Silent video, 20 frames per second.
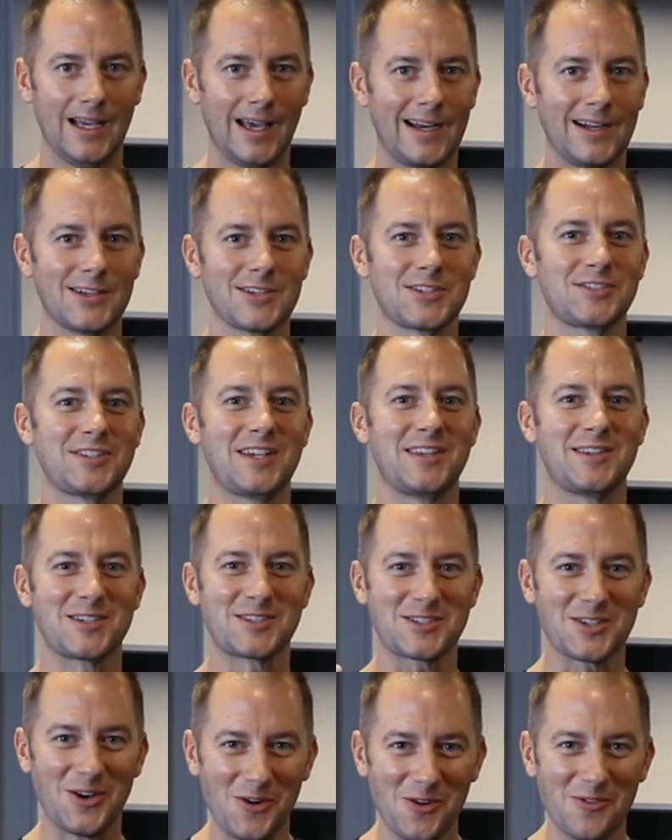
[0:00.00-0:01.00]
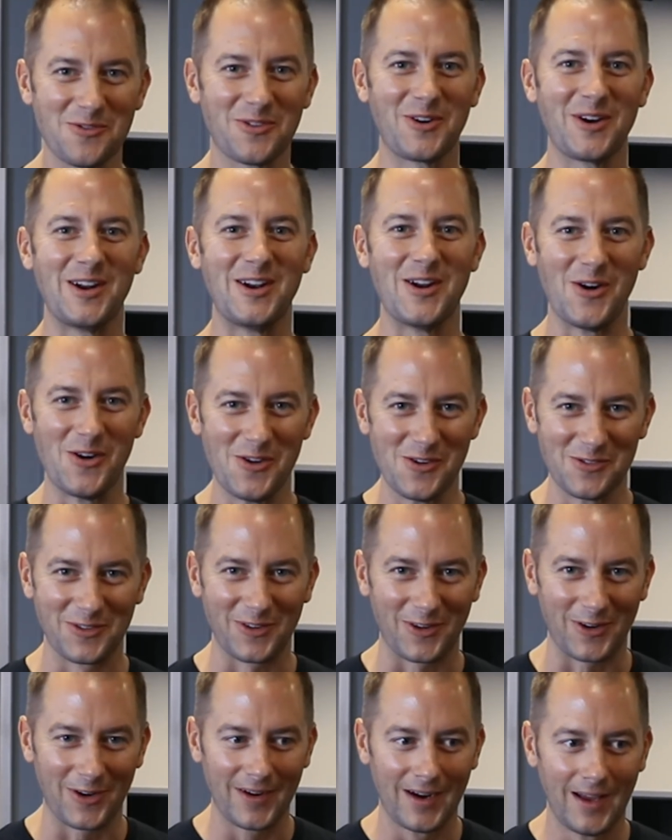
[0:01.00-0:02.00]
And I'll say this over and
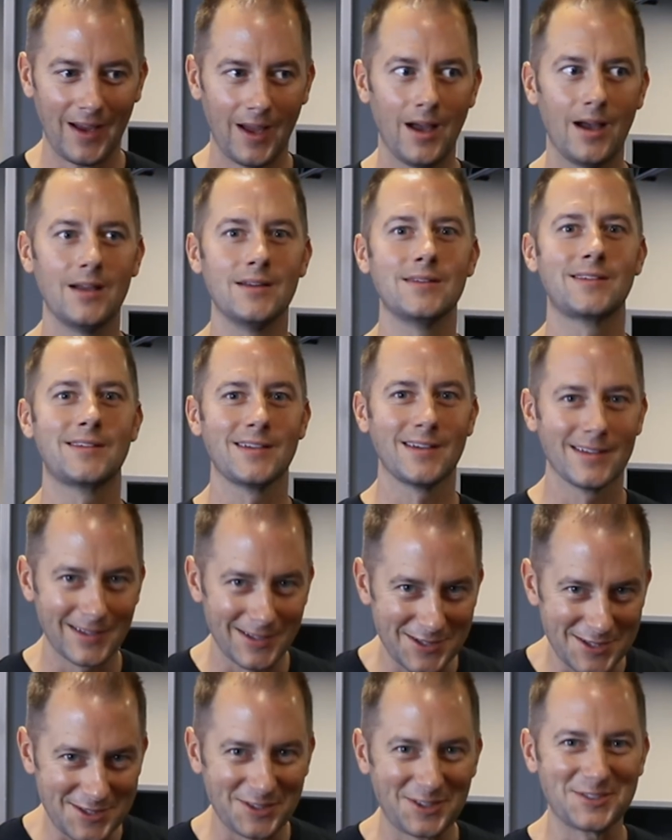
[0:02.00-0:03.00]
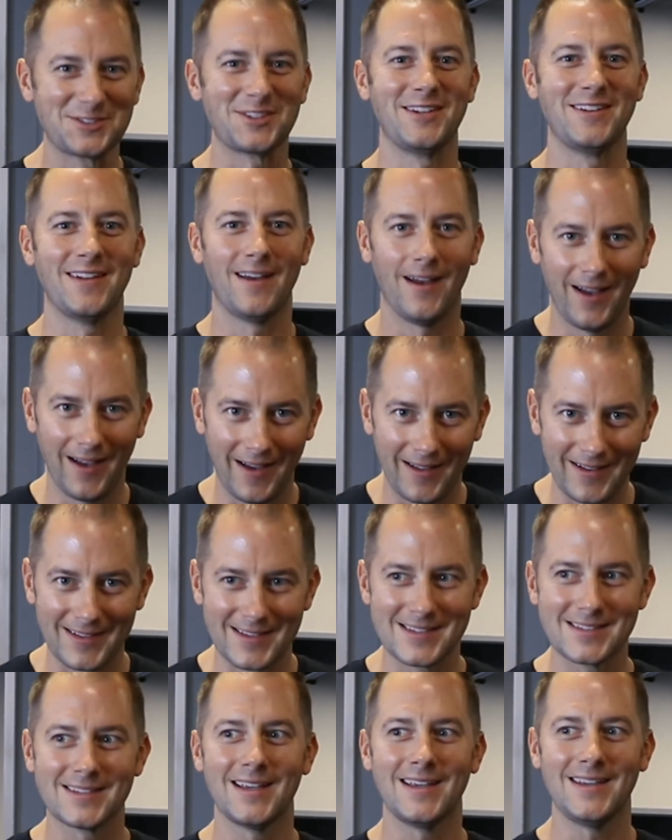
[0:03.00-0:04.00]
over until they'll start to nod
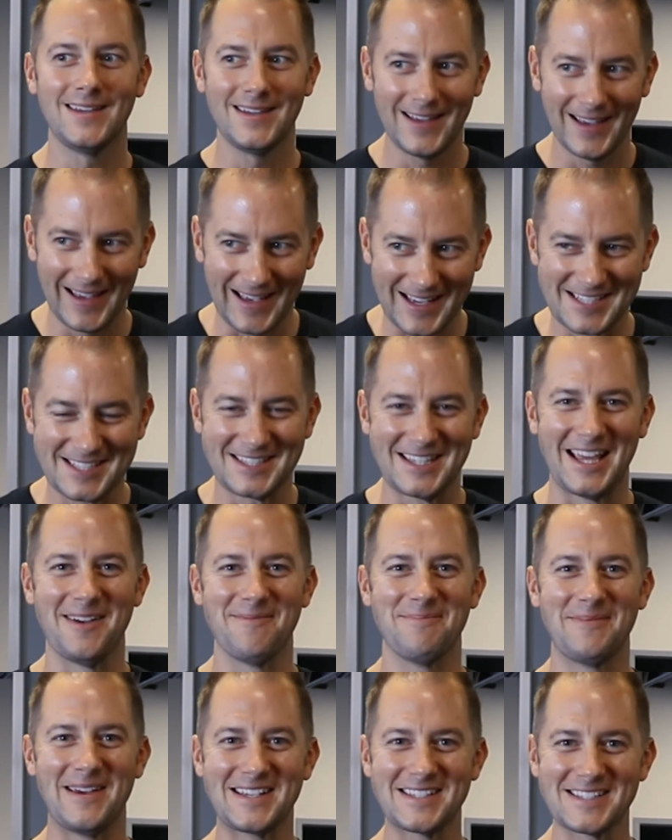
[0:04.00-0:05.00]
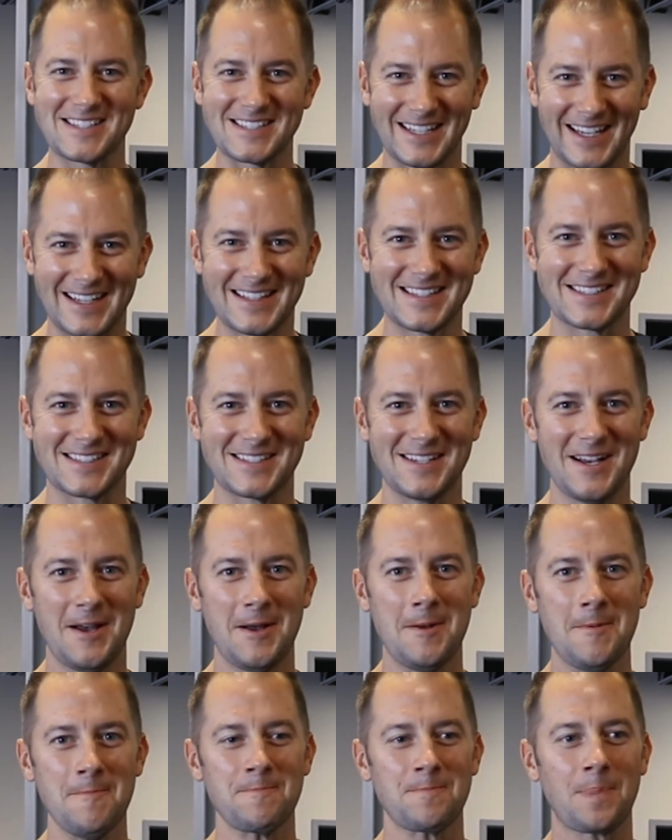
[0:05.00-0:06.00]
and say, yes, that makes sense.
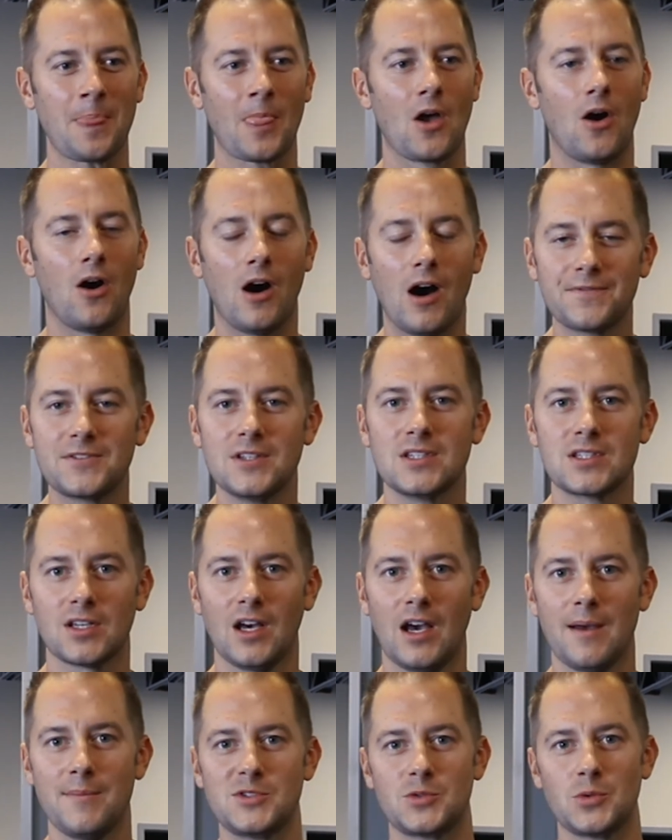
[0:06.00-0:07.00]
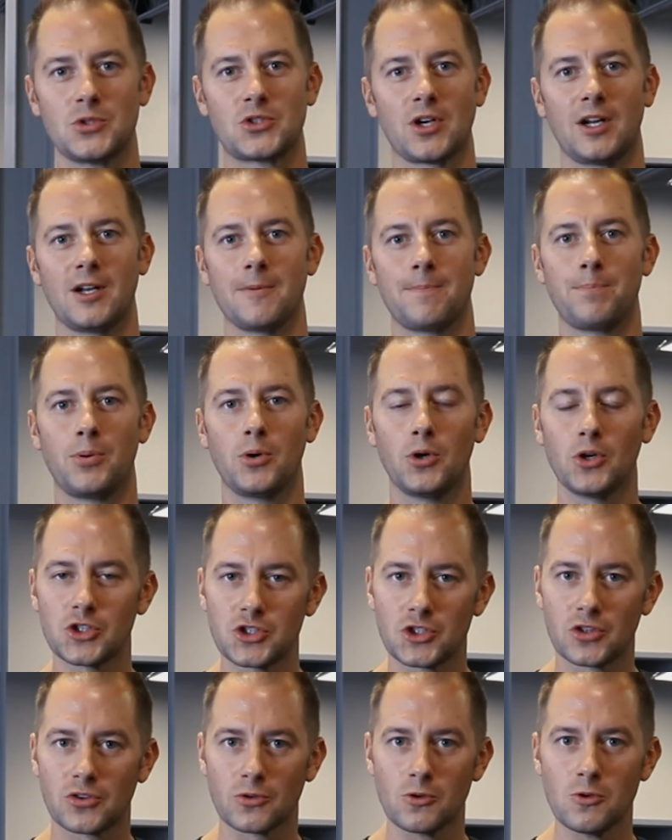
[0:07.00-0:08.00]
Oftentimes we try to
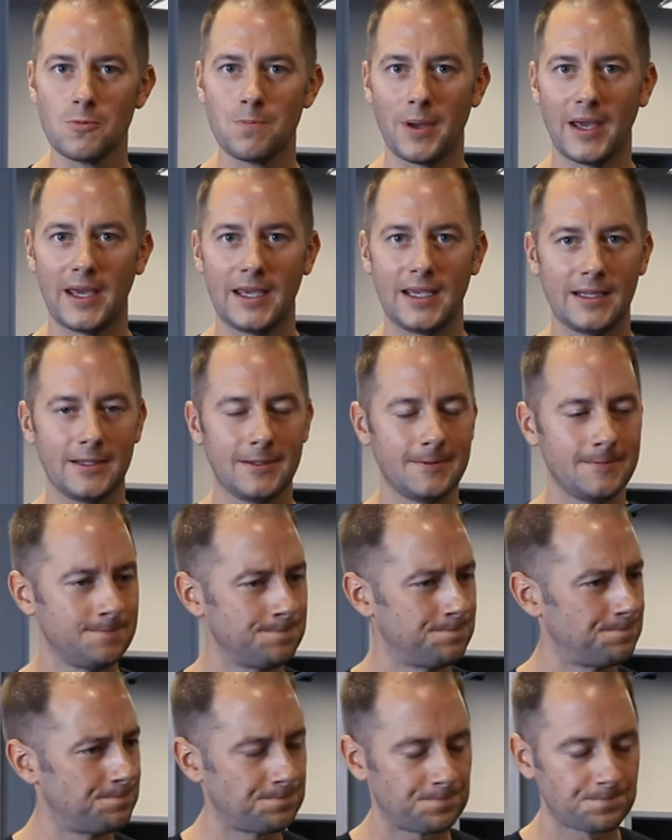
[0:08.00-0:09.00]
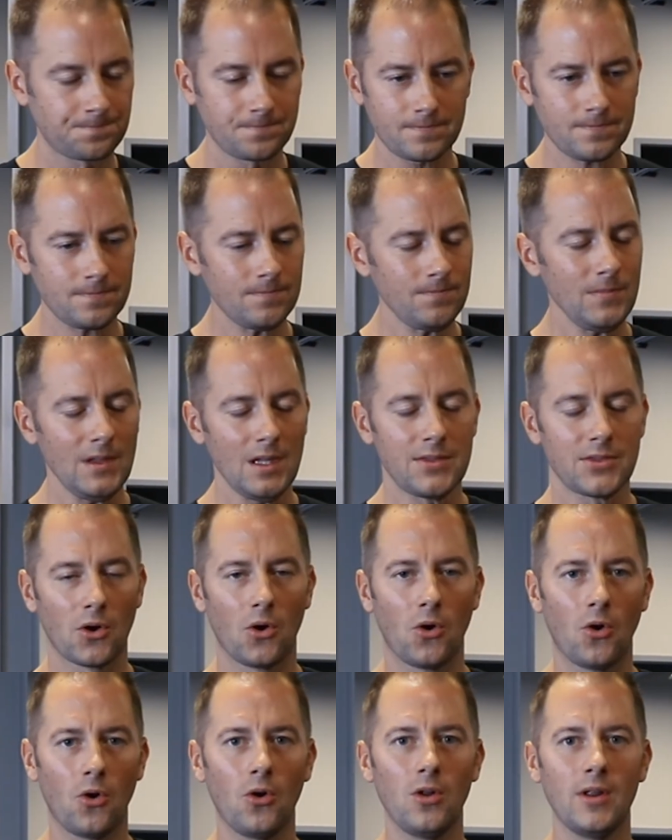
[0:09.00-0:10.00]
push through pain. The
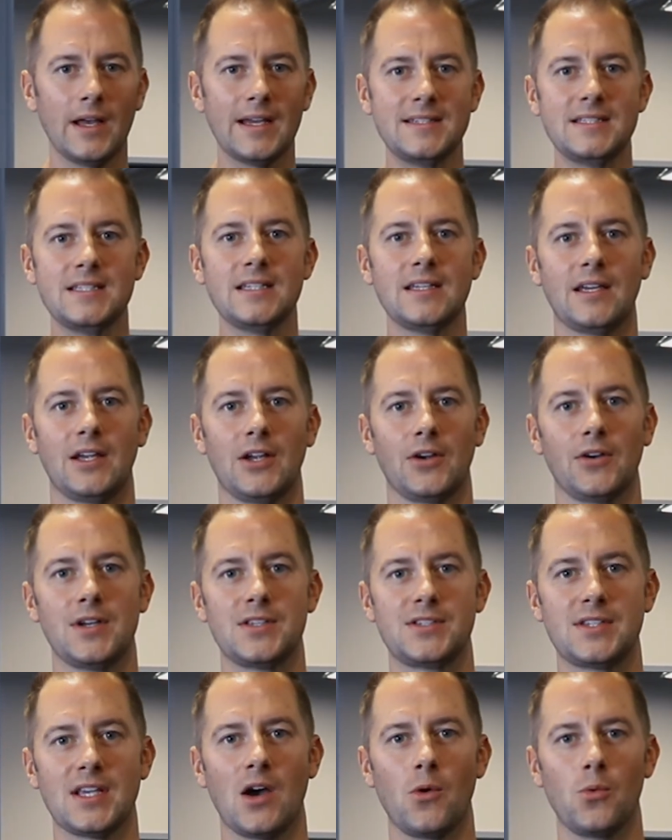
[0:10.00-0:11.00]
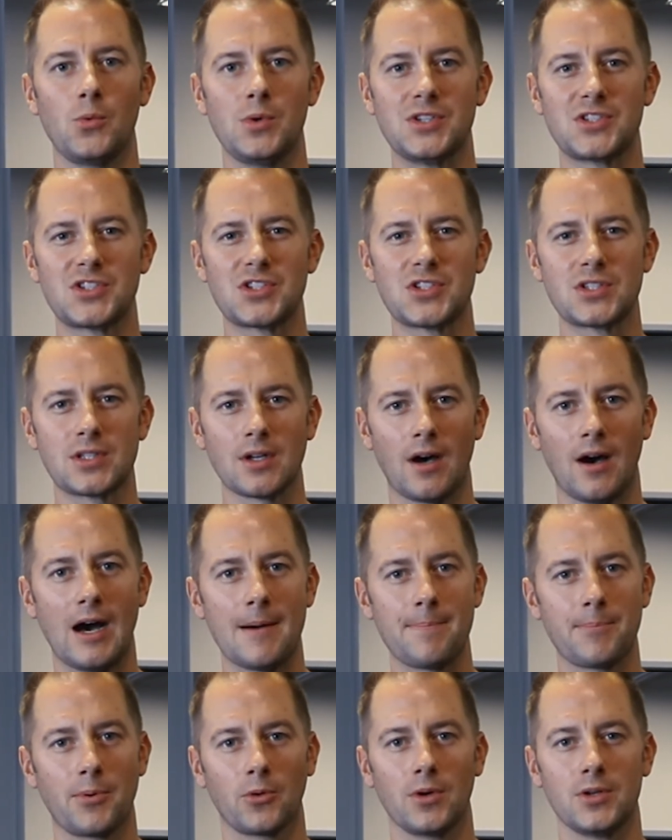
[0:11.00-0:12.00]
whole idea here is that we
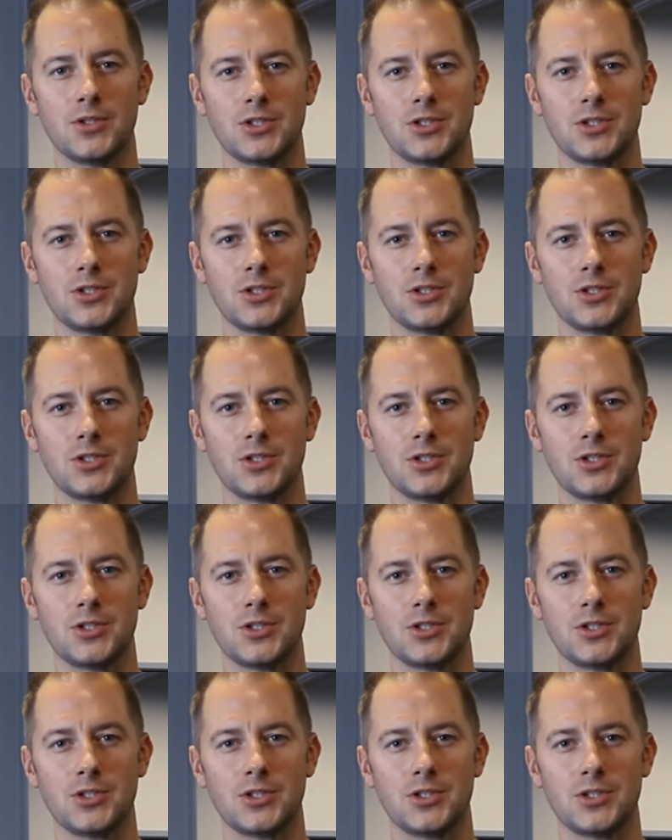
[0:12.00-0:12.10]
stop or